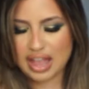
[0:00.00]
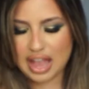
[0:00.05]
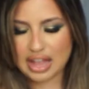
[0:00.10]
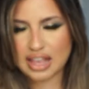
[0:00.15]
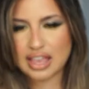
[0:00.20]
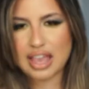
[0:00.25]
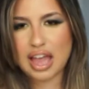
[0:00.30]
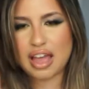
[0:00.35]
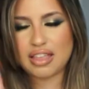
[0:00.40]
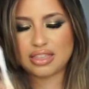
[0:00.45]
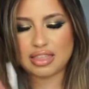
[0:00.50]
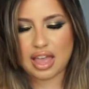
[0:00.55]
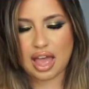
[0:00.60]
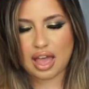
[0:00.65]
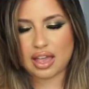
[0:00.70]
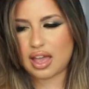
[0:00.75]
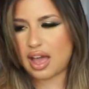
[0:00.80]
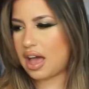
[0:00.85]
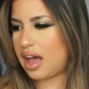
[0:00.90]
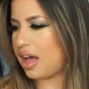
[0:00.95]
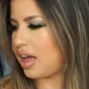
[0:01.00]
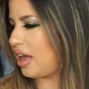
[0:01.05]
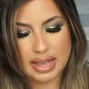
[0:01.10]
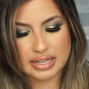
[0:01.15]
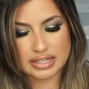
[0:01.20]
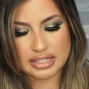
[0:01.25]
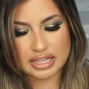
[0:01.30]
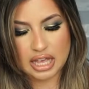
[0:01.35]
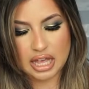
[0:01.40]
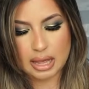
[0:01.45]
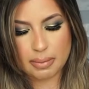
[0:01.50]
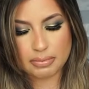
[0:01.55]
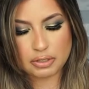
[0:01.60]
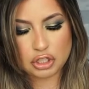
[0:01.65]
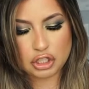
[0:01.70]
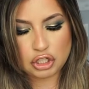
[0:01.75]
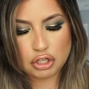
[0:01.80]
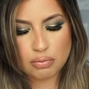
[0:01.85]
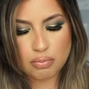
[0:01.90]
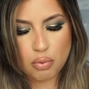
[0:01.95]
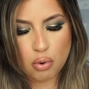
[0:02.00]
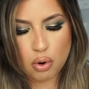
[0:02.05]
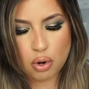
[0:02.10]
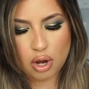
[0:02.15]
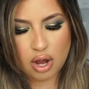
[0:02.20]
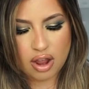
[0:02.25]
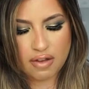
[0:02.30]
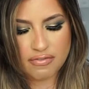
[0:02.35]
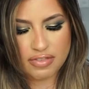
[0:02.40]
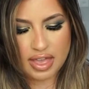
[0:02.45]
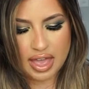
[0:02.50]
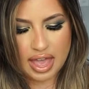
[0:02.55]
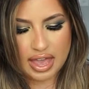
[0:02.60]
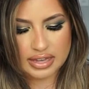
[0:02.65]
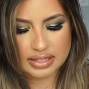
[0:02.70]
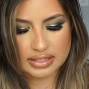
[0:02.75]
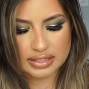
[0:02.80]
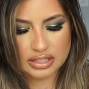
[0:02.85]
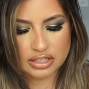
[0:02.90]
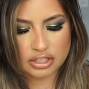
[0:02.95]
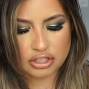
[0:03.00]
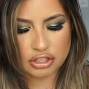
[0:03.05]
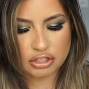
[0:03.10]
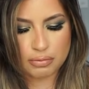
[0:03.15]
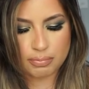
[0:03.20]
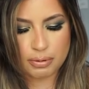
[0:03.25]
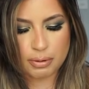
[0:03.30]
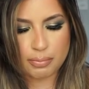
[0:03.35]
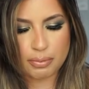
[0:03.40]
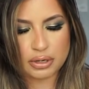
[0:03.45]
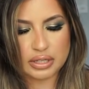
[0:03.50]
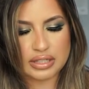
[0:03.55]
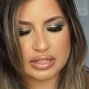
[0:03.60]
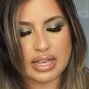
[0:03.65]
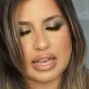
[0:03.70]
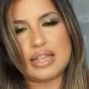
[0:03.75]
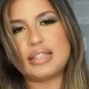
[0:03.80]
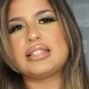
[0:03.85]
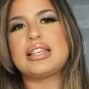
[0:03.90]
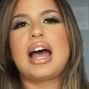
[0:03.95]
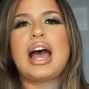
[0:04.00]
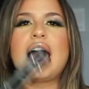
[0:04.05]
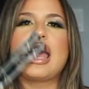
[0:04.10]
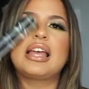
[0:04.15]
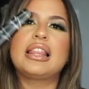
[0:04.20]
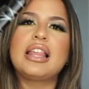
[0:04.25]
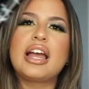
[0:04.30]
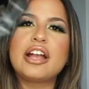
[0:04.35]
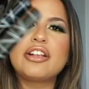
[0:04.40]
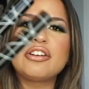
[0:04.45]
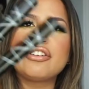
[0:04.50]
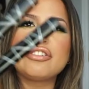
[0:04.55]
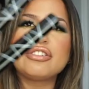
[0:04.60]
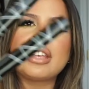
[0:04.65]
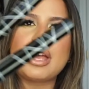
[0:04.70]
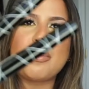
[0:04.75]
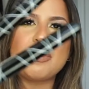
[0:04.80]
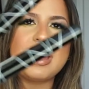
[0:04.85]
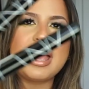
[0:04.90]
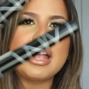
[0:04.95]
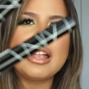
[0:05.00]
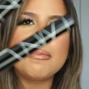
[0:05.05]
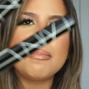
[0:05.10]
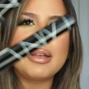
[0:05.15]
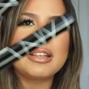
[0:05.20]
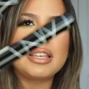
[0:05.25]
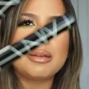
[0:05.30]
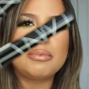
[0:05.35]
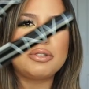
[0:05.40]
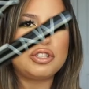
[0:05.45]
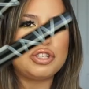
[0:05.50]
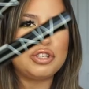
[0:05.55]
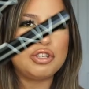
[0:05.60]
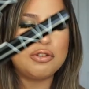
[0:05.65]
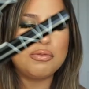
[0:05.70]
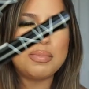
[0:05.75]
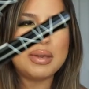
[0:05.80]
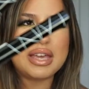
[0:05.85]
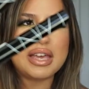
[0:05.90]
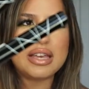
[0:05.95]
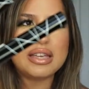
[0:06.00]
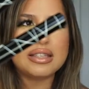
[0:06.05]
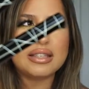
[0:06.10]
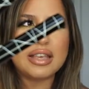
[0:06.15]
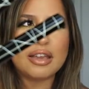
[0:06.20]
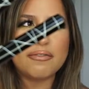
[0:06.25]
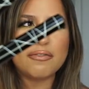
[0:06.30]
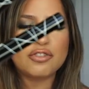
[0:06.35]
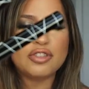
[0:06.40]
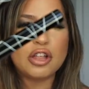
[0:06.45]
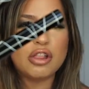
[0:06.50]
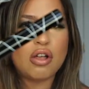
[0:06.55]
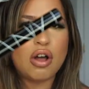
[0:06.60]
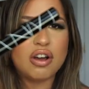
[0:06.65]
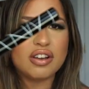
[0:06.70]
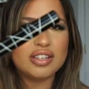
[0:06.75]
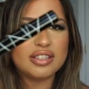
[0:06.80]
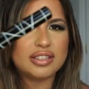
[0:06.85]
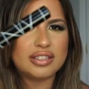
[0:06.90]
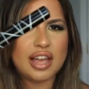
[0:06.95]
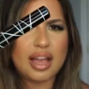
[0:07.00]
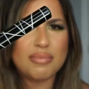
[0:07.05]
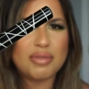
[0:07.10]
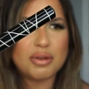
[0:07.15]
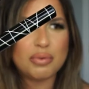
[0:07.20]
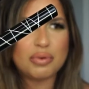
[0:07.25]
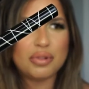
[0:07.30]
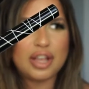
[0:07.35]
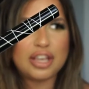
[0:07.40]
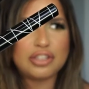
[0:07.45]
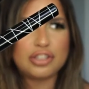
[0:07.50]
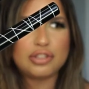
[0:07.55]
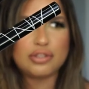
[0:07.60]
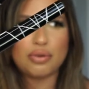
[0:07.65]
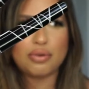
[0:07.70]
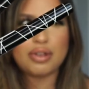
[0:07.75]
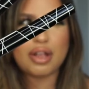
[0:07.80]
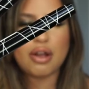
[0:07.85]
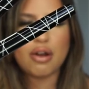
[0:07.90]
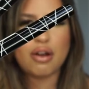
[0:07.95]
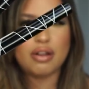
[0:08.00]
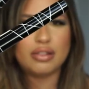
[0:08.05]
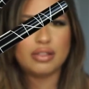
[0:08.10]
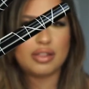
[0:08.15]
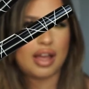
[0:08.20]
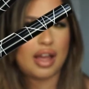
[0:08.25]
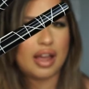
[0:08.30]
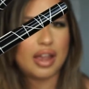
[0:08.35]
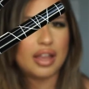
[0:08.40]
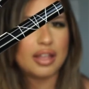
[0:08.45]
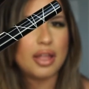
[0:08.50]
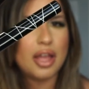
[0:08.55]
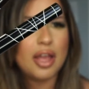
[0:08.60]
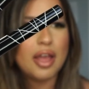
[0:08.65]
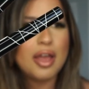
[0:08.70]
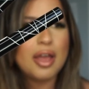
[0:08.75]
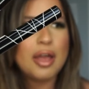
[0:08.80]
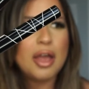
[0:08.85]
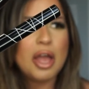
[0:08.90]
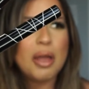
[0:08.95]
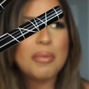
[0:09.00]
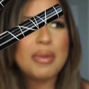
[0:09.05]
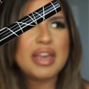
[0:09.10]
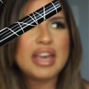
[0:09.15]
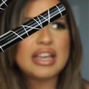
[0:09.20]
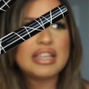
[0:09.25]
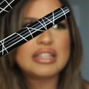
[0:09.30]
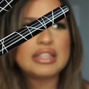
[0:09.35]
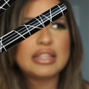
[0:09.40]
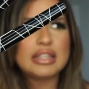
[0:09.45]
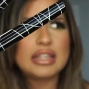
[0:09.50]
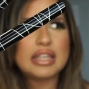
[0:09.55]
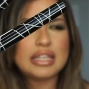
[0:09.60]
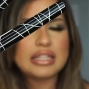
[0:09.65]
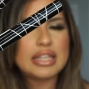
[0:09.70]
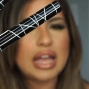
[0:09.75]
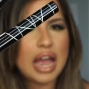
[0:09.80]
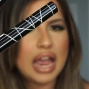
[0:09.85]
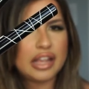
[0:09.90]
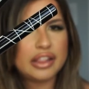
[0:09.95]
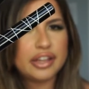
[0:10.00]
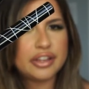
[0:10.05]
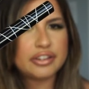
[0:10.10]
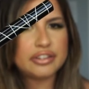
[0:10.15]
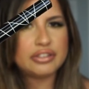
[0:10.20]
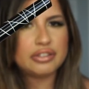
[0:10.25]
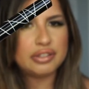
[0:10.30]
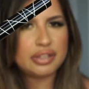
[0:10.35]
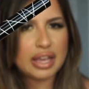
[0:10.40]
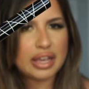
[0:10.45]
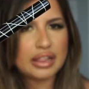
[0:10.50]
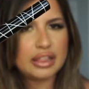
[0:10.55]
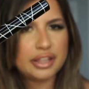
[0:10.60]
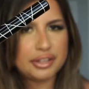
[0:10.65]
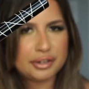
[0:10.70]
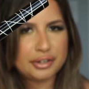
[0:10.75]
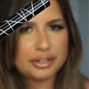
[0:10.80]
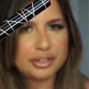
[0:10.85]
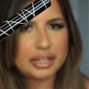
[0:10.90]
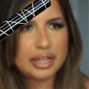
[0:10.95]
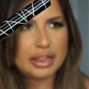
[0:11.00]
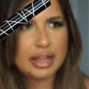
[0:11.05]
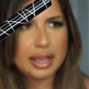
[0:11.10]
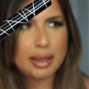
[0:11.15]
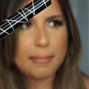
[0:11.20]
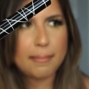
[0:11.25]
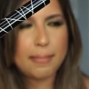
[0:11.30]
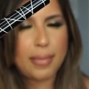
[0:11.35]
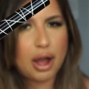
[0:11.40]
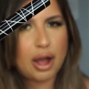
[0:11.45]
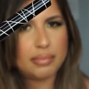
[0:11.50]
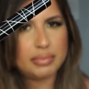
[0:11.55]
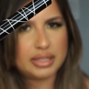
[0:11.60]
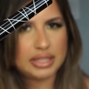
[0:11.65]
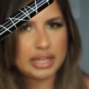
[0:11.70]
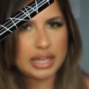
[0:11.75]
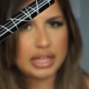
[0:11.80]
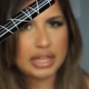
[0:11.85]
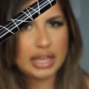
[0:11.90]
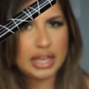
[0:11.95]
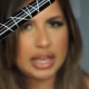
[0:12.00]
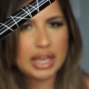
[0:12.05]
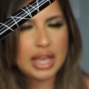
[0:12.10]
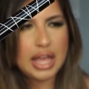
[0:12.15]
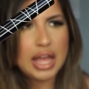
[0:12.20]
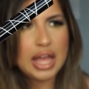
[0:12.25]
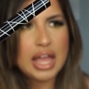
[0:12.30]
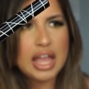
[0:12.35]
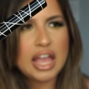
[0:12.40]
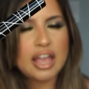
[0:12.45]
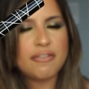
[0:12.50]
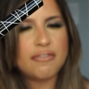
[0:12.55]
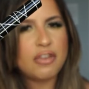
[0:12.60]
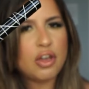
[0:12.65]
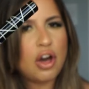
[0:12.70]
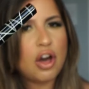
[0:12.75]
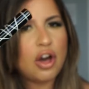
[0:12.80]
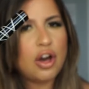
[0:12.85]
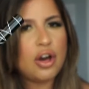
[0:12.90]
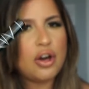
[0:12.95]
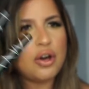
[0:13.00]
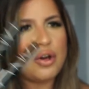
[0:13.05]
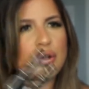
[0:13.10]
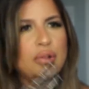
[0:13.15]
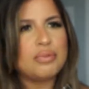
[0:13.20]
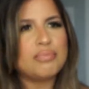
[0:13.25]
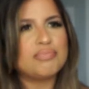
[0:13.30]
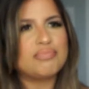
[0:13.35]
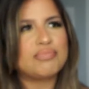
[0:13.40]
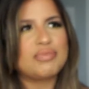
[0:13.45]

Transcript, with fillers: ahead and got that guy. Picked up two more of the Essence Super Precise eyeliners. I went ahead and picked up two because like for the longest time they were like sold out online because this eyeliner is like literally like bomb diggity. If y'all